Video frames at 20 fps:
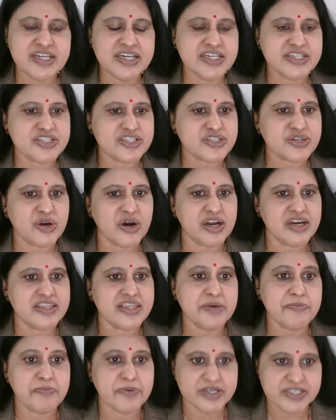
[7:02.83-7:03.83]
it is called
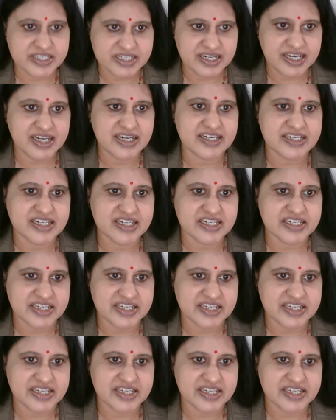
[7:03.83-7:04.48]
the personality